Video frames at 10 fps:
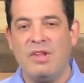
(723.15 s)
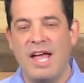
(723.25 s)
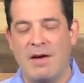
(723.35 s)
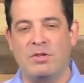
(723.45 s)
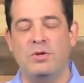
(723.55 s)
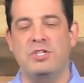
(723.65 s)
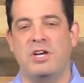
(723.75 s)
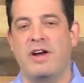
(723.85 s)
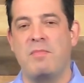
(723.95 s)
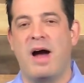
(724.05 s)

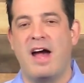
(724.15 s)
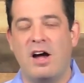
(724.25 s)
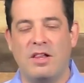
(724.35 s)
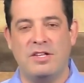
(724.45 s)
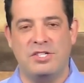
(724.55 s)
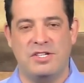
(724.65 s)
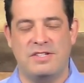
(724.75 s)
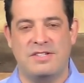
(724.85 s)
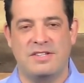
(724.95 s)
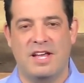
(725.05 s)
Evolutionary
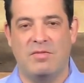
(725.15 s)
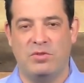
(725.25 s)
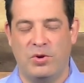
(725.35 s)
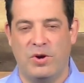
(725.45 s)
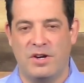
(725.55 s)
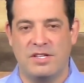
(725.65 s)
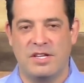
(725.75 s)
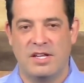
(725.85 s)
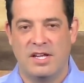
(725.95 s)
biologists have learned,